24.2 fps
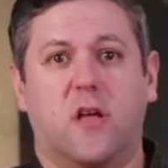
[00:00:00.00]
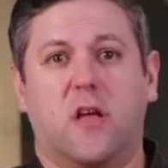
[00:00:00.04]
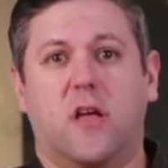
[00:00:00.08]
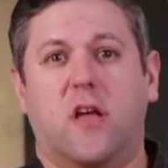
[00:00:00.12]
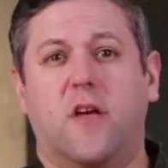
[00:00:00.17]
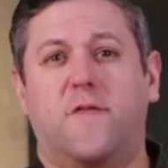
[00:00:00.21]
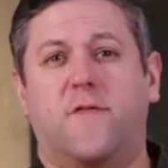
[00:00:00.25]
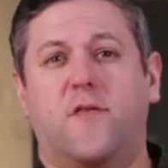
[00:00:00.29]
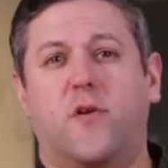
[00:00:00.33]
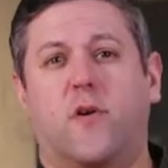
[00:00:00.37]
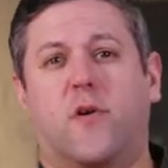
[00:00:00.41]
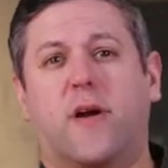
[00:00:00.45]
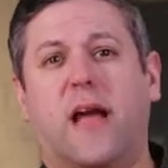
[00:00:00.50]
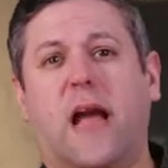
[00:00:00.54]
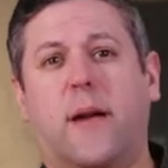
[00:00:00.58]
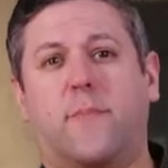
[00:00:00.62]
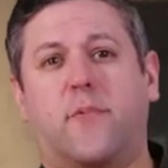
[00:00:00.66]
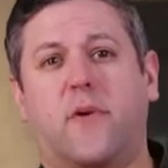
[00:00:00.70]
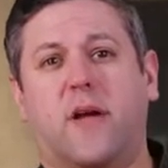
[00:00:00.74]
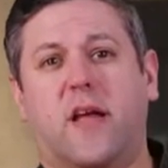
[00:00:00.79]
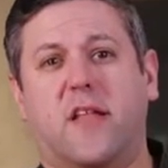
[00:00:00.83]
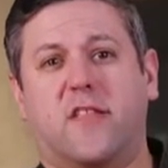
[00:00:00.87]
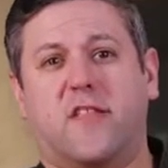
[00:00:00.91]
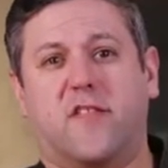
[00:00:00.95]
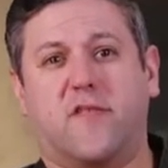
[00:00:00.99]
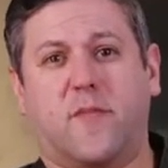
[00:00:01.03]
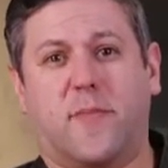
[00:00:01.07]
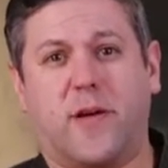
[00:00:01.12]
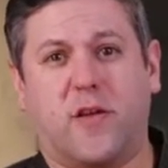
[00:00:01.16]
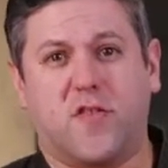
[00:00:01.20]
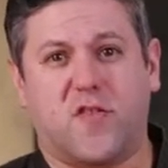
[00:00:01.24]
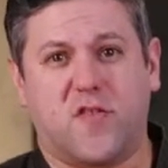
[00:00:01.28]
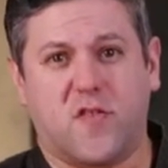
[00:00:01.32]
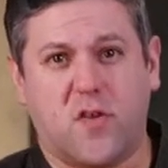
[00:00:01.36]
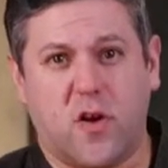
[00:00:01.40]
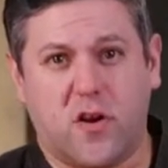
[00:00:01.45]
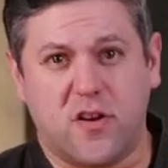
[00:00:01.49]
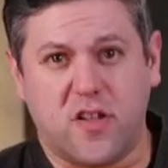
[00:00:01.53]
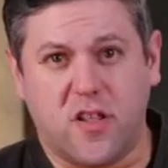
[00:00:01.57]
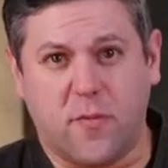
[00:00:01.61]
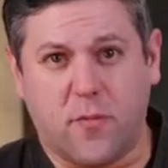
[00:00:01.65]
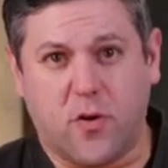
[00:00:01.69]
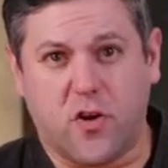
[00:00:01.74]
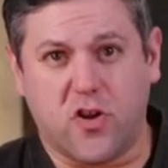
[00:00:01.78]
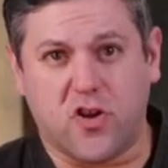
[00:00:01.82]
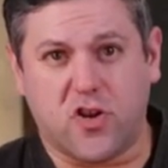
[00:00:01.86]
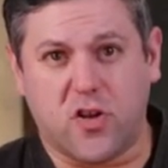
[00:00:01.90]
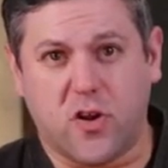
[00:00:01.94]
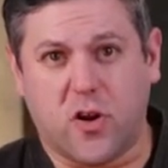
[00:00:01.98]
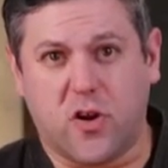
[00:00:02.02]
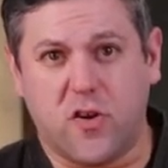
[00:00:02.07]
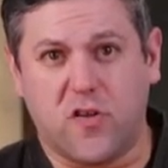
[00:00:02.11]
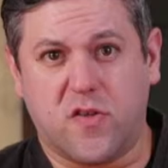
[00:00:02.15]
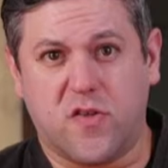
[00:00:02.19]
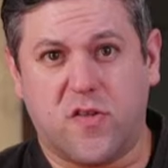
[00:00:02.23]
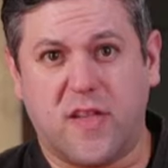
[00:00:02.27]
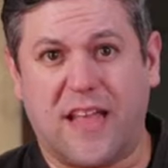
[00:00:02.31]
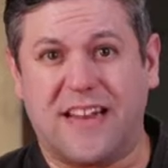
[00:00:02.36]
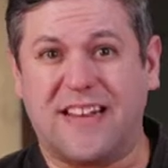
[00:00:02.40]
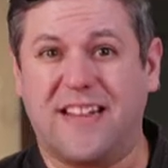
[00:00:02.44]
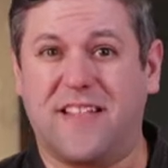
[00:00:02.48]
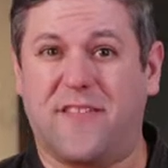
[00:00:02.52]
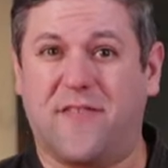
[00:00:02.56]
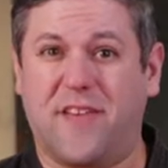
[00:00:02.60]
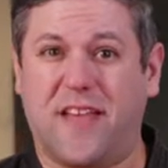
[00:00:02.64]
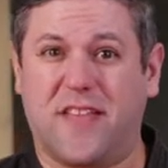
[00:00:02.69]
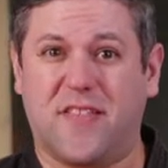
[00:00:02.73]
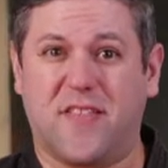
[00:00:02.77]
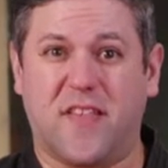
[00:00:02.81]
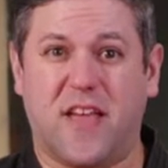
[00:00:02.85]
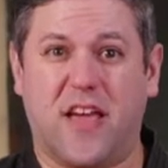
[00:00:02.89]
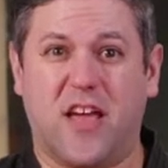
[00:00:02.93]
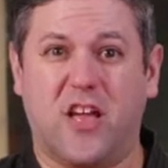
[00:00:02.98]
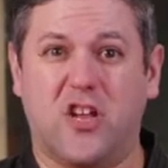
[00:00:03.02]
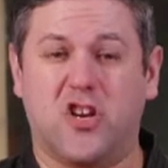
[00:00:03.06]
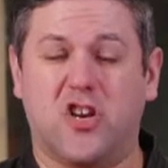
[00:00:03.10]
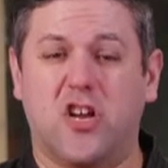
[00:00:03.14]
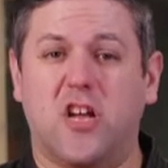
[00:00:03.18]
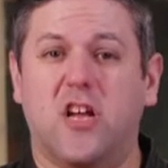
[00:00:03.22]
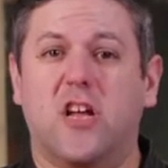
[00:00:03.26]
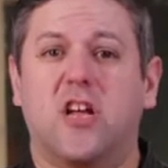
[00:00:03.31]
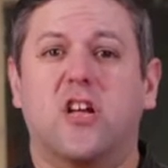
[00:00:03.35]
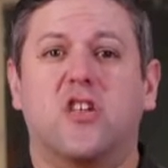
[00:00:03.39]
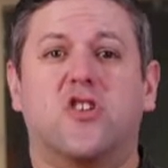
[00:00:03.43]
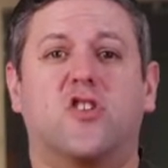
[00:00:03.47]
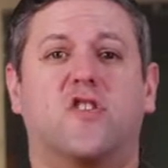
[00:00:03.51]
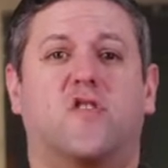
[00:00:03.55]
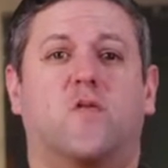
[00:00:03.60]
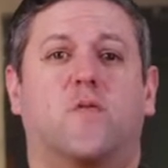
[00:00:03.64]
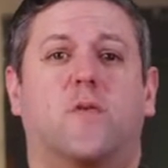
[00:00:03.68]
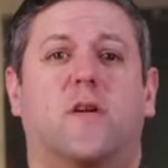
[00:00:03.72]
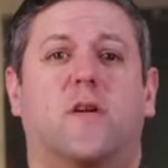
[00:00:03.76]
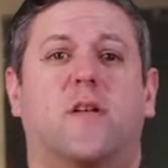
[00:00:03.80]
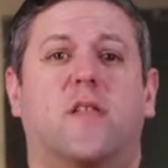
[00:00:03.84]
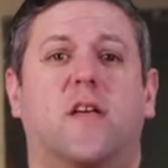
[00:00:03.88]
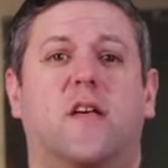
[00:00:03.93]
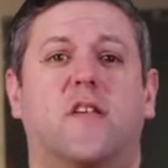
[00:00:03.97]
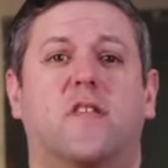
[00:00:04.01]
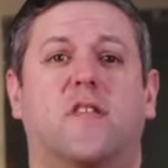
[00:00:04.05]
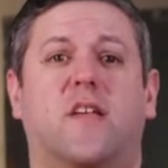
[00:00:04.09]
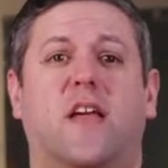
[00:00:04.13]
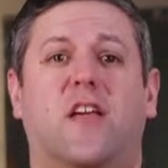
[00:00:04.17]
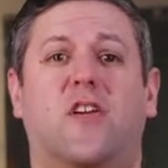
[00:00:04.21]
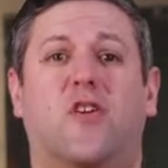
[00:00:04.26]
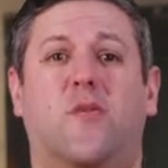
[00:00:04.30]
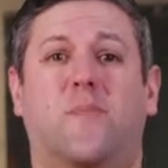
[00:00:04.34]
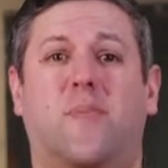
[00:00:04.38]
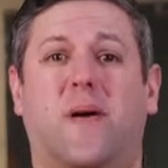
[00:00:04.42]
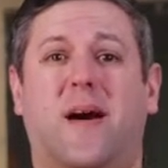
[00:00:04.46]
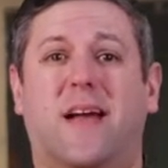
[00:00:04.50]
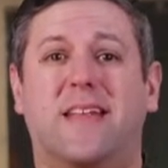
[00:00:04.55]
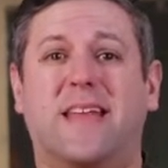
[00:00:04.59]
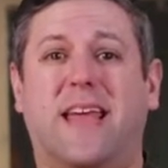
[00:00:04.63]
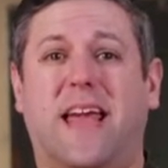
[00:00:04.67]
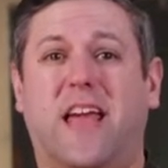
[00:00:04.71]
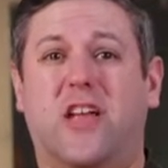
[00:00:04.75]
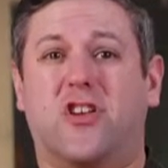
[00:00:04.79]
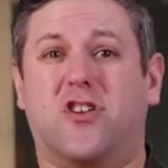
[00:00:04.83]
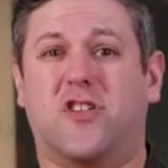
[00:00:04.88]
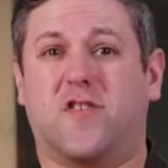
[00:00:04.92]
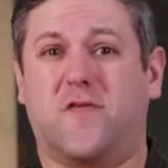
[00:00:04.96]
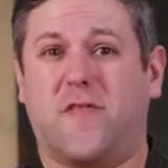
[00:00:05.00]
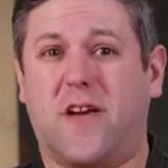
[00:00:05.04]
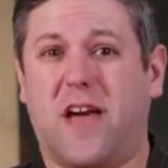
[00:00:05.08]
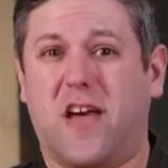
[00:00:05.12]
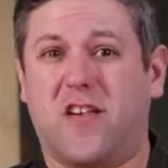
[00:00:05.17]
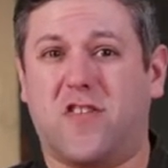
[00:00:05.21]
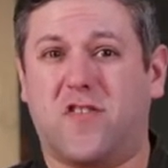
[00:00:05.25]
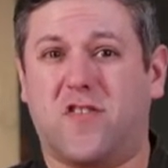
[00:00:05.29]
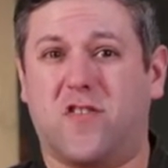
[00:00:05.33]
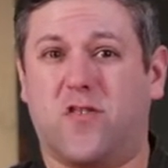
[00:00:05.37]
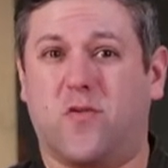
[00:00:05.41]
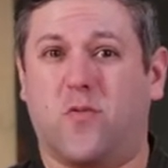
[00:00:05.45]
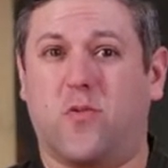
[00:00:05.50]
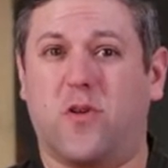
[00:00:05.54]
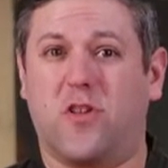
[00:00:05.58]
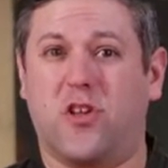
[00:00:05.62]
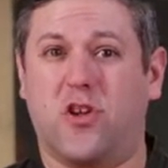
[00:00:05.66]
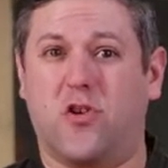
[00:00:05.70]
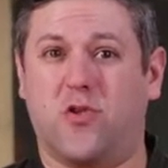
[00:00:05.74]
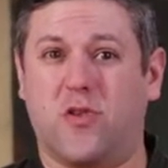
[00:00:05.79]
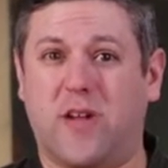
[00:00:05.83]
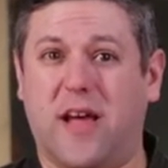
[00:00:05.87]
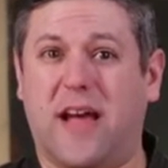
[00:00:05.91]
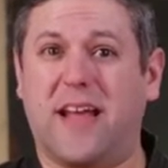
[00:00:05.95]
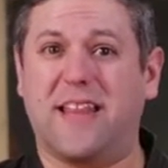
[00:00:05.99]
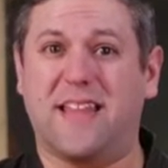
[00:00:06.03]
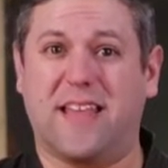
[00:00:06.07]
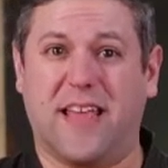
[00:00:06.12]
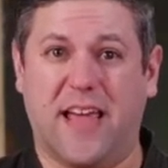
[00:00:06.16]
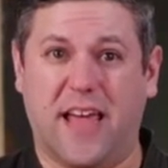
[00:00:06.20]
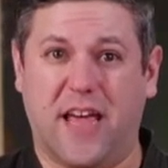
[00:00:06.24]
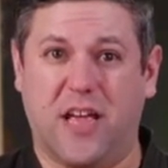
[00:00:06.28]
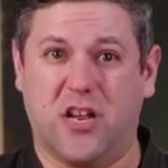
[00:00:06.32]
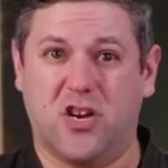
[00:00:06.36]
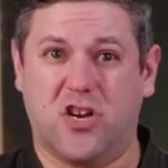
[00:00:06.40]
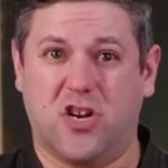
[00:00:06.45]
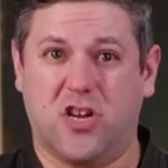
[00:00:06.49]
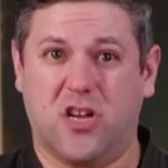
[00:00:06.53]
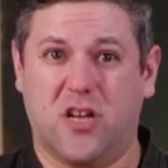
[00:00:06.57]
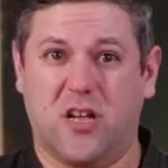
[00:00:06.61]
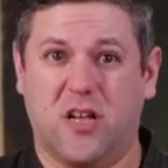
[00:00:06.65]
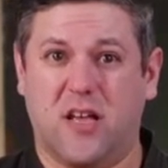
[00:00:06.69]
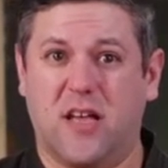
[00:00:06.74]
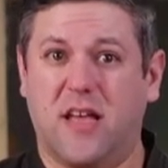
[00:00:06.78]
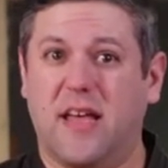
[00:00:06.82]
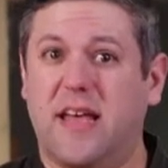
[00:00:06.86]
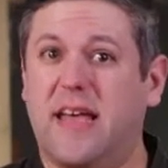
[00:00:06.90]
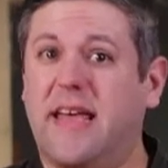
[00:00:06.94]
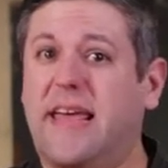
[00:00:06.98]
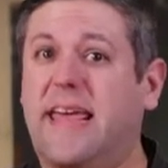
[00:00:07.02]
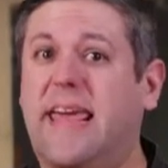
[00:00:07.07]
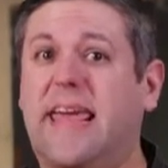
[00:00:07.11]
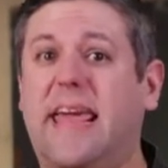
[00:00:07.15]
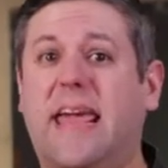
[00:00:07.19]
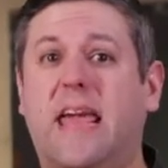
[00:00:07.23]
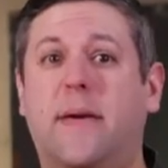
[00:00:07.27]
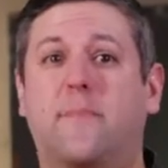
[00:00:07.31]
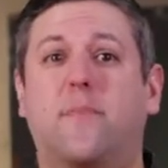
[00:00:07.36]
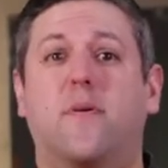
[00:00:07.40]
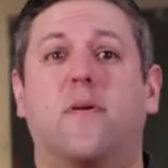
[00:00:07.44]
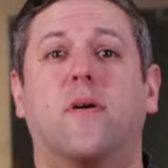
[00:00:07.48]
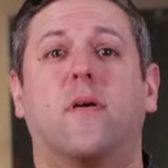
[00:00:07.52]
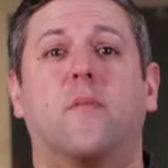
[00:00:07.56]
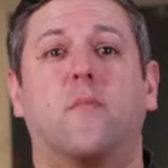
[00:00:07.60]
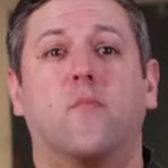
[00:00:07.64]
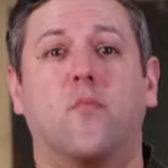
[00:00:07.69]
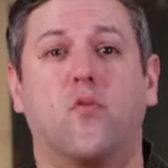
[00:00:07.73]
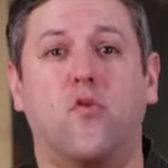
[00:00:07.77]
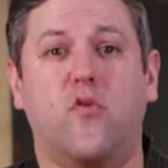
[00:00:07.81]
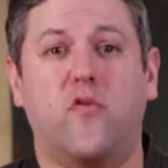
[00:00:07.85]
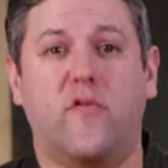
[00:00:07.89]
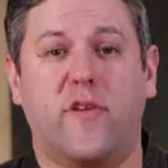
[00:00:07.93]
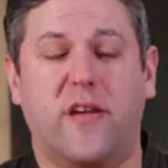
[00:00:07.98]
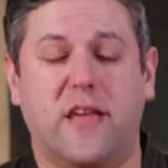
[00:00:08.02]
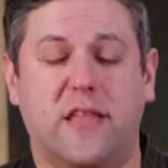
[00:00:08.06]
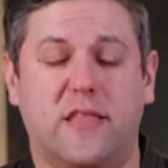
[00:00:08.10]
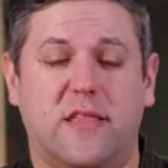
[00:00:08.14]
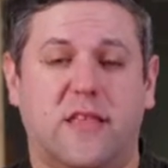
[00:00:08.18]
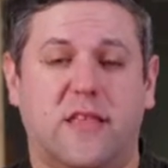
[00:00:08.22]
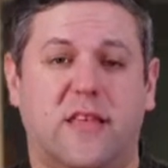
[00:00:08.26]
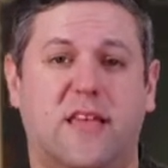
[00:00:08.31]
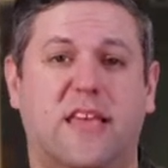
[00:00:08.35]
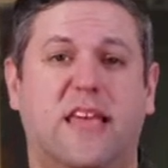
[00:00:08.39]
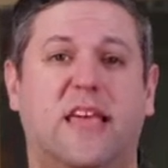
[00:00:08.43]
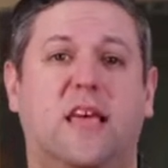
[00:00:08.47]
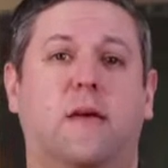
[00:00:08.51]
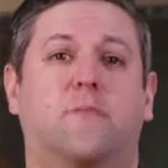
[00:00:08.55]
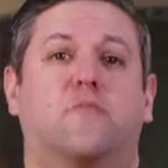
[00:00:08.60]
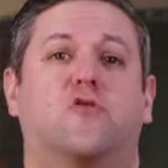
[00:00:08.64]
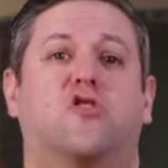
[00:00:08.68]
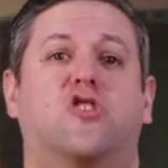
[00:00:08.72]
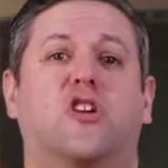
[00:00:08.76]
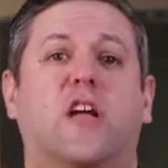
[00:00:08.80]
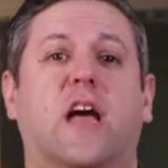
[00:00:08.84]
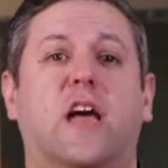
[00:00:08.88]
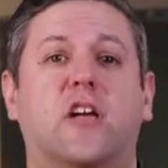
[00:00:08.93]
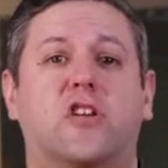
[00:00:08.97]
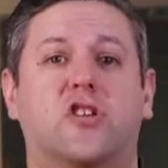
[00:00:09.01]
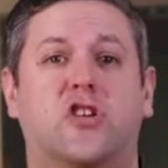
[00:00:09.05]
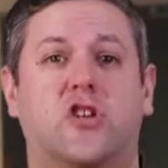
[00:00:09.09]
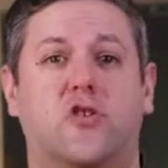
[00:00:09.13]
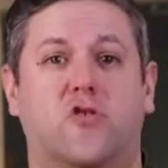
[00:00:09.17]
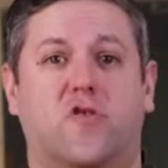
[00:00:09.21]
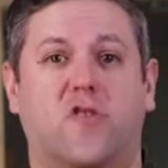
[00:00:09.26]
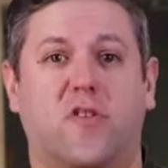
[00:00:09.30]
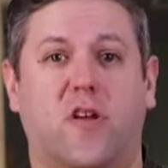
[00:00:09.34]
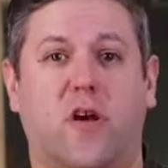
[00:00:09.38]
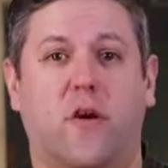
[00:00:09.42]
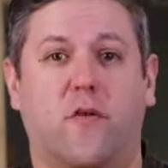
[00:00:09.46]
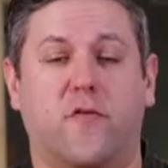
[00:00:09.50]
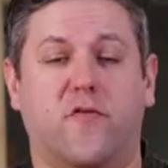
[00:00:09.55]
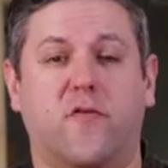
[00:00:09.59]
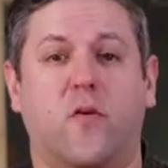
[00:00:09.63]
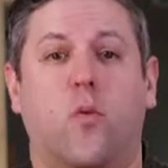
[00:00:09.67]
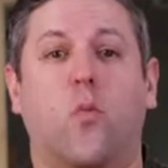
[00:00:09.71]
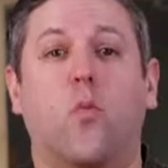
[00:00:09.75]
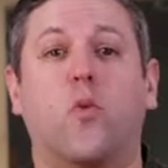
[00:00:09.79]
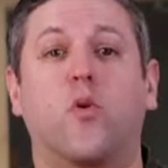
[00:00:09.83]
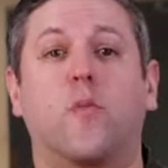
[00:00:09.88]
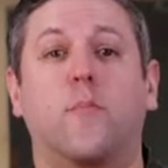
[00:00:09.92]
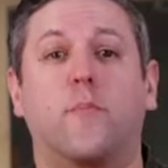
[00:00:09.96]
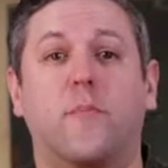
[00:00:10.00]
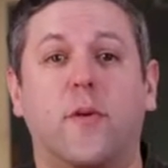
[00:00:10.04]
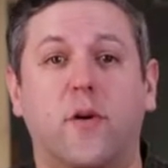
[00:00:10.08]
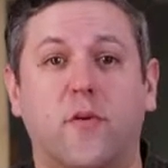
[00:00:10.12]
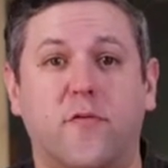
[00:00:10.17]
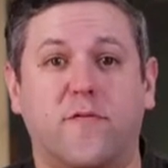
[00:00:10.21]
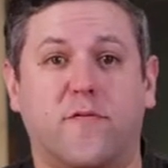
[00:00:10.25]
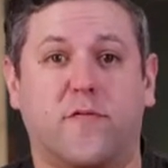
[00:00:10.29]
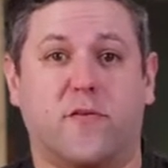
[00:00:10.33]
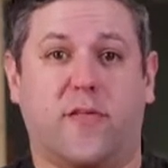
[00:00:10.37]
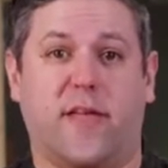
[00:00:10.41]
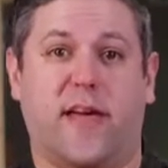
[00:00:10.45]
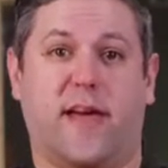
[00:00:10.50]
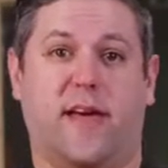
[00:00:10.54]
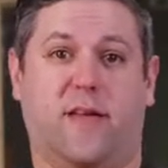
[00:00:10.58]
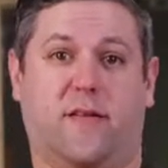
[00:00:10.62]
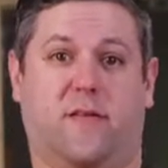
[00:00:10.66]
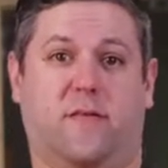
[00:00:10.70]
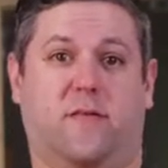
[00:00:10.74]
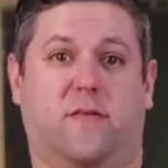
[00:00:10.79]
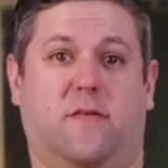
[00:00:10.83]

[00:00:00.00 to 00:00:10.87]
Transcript: If you are apprehensive about starting the martial arts at an advanced age, just realize that your body ages faster when you're not engaged. Keep moving, keep challenging yourselves. We're built for that.